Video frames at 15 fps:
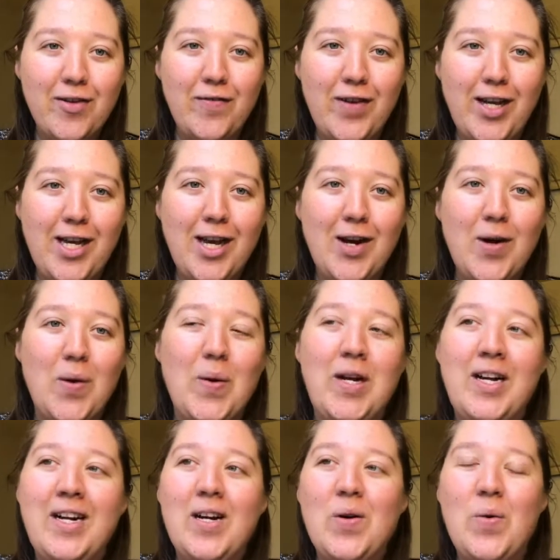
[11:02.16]
video
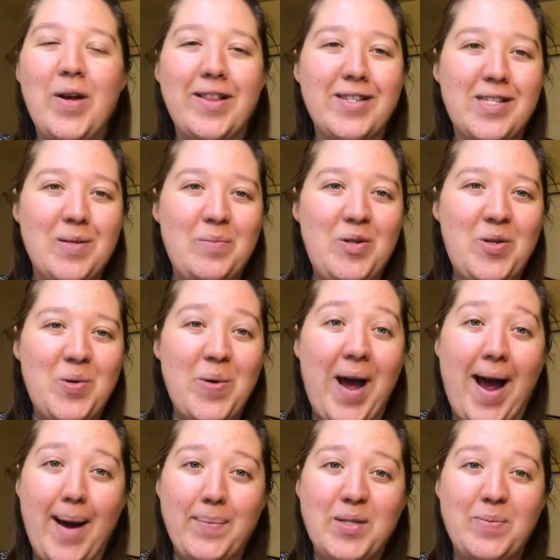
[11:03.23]
with some new
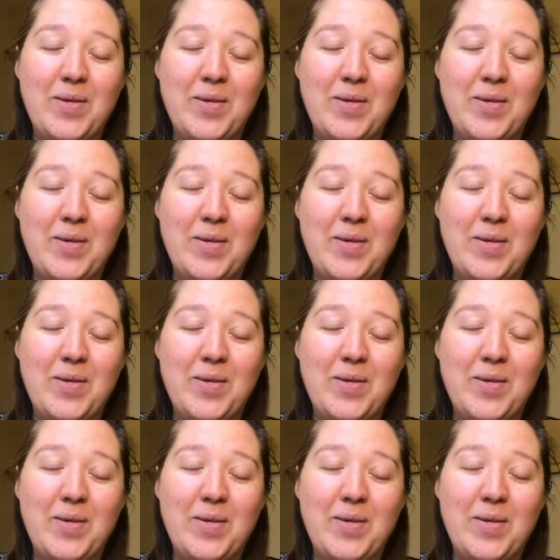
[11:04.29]
apps,